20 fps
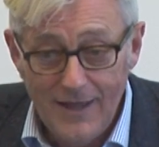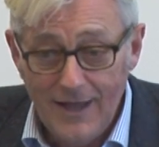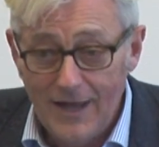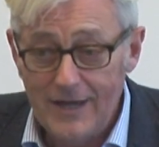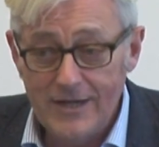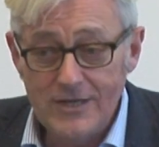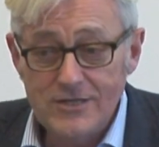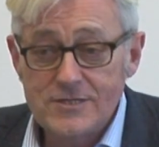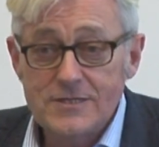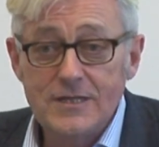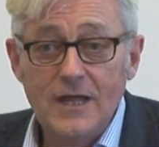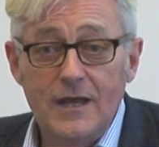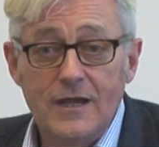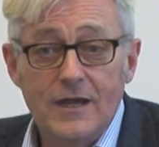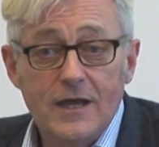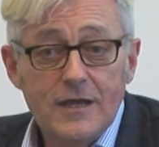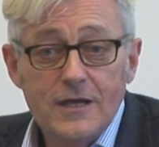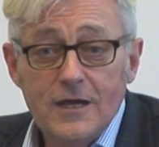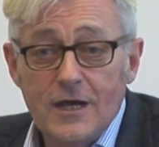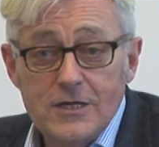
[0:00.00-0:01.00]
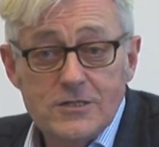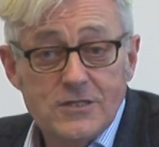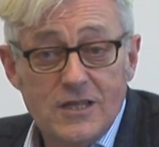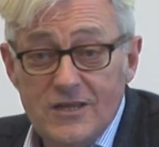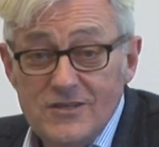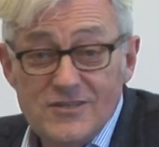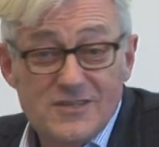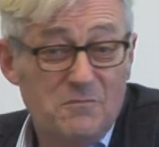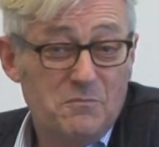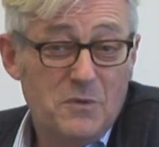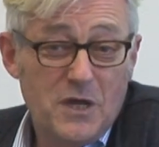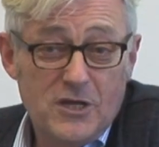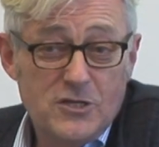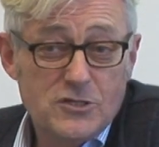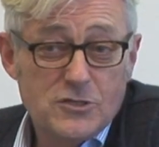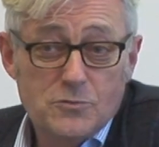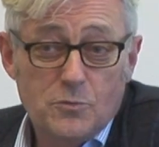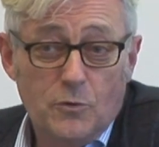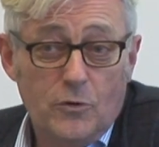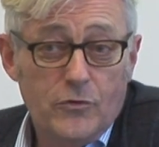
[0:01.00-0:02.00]
And he's standing at a cash line, some guy
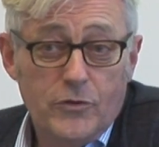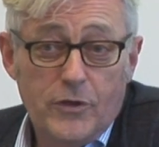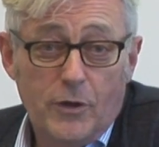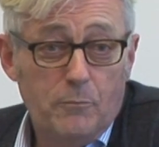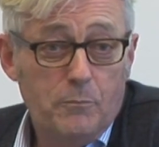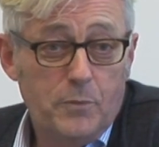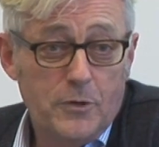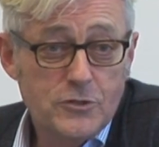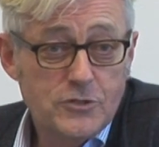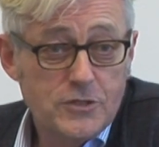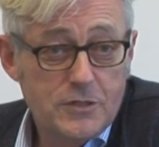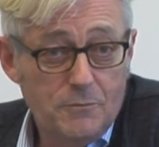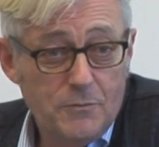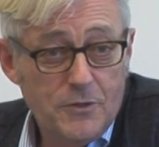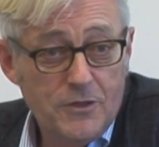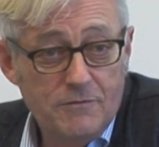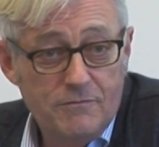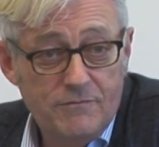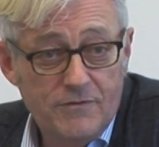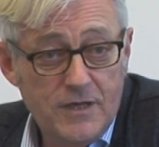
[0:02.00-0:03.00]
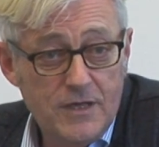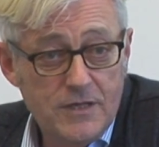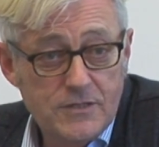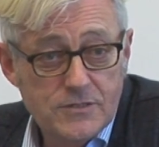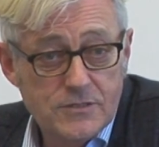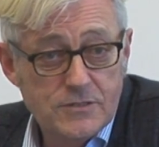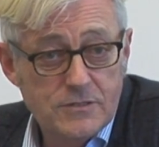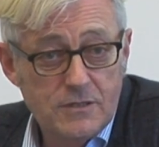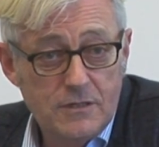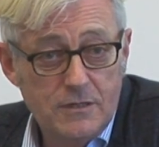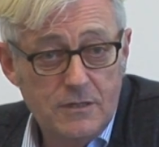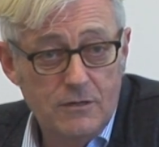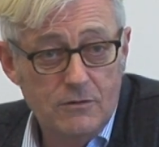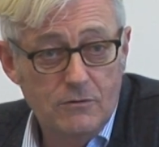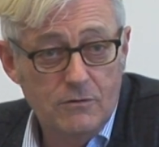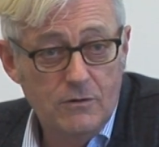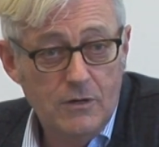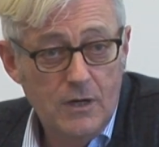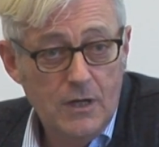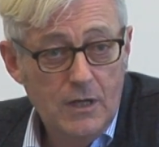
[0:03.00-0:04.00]
just walked up, punched him in the face. You
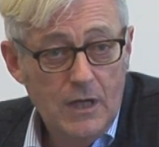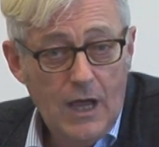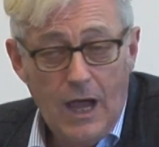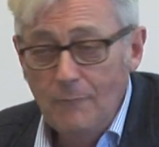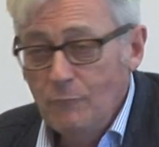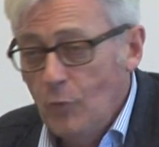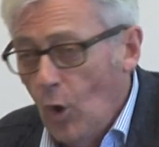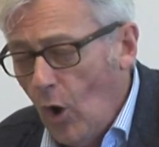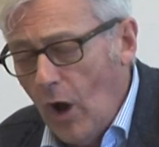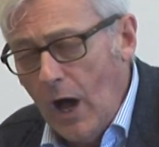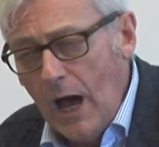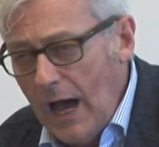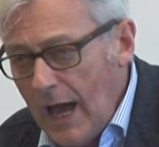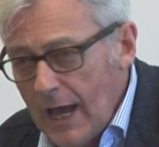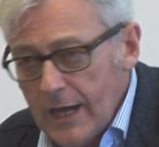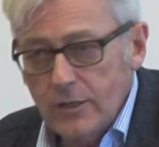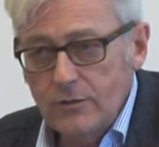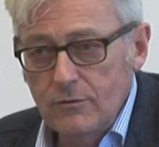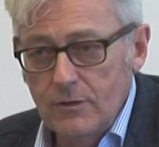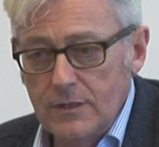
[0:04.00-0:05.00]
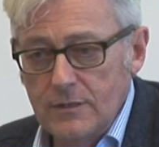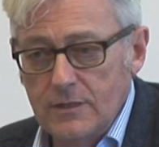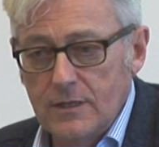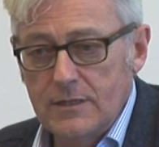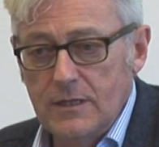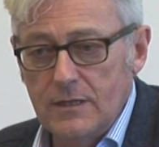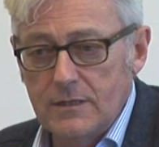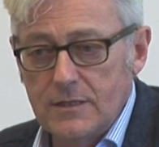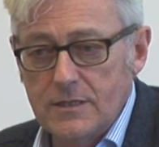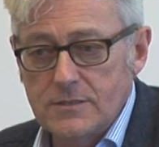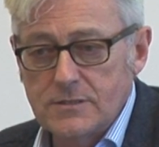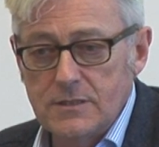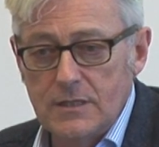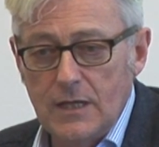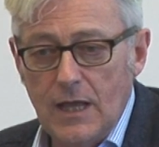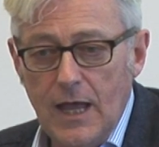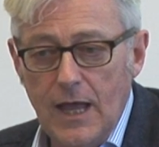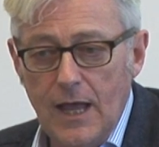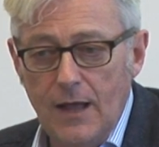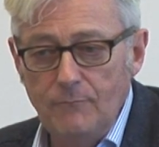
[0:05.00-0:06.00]
know, I'm not arguing that it
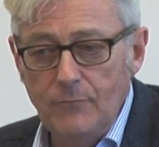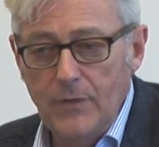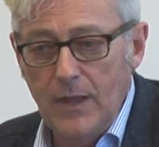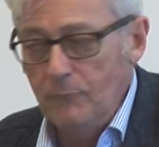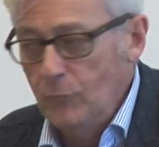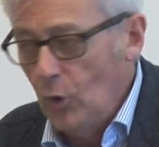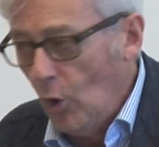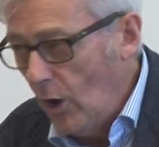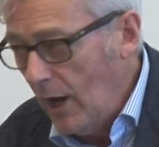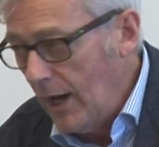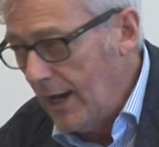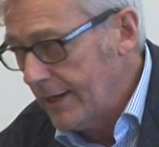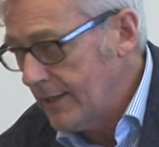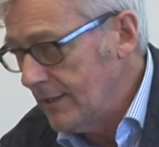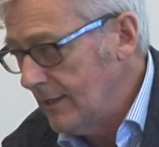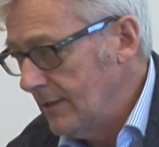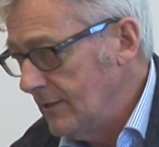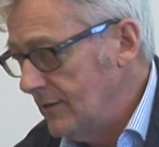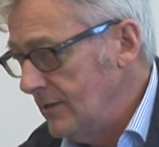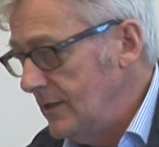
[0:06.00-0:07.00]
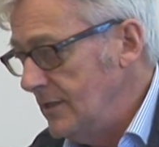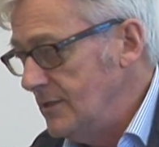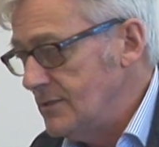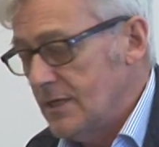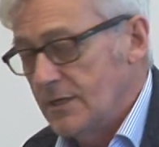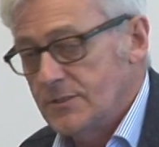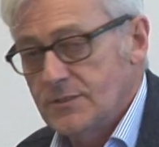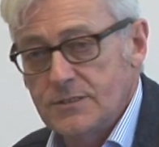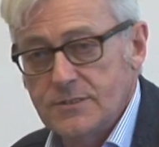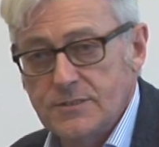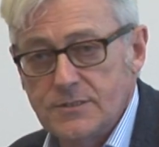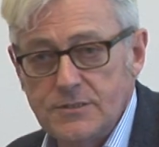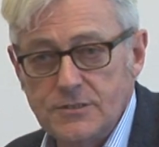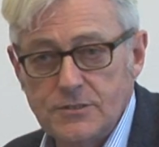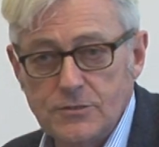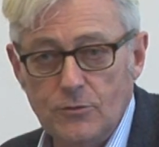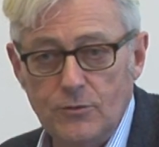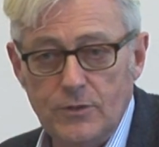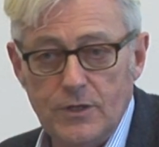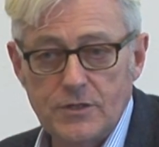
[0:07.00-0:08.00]
doesn't happen. I'm not arguing these instances
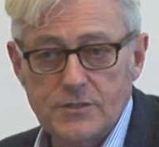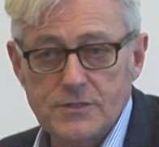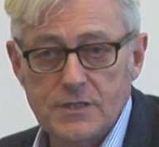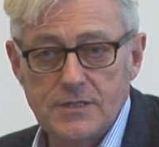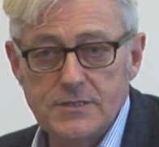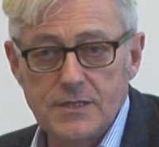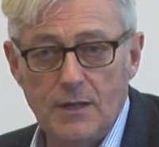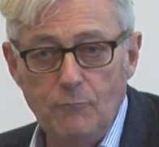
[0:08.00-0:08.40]
don't exist.